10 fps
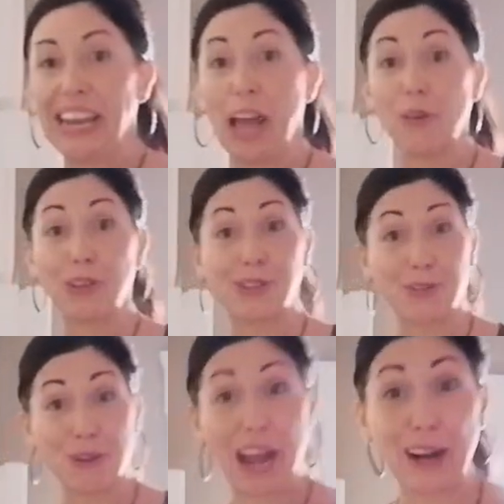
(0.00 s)
Now the
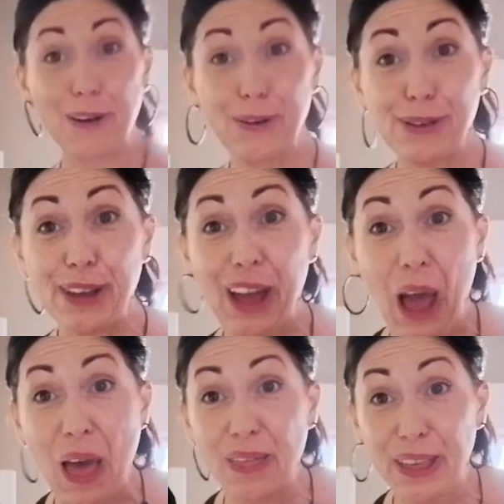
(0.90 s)
serranos,
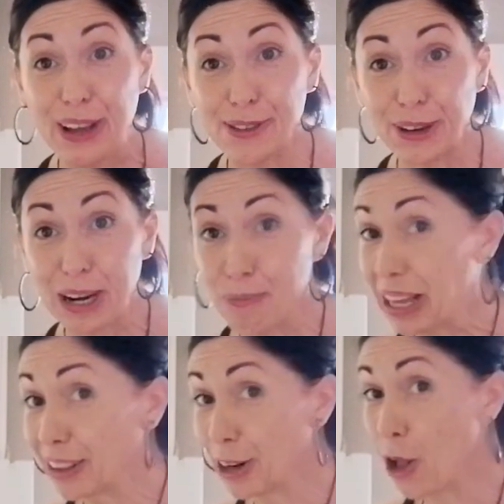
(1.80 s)
these are going to
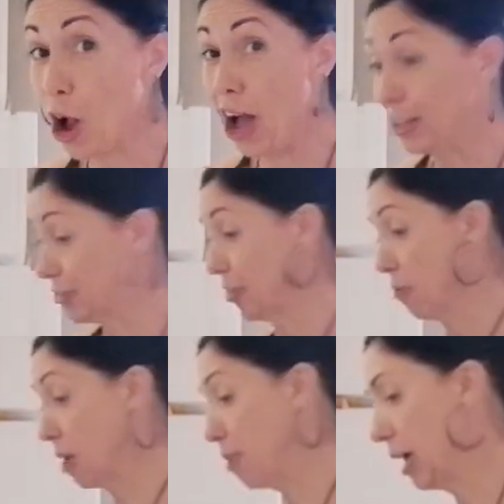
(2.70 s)
be a little hot, so
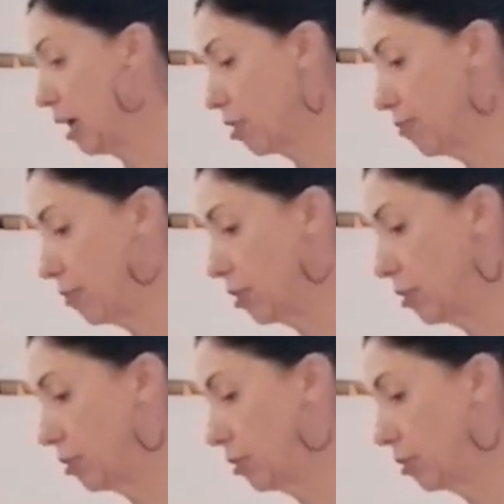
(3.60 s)
you want to be
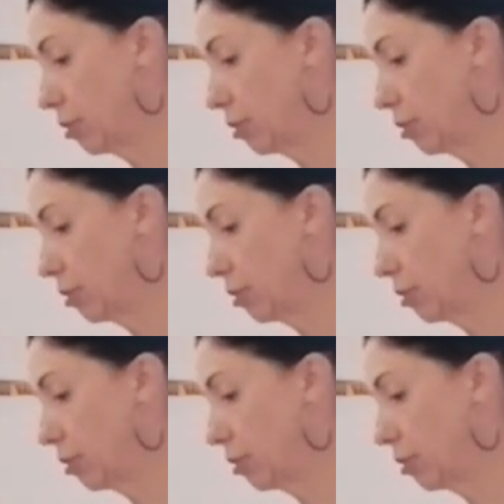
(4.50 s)
careful.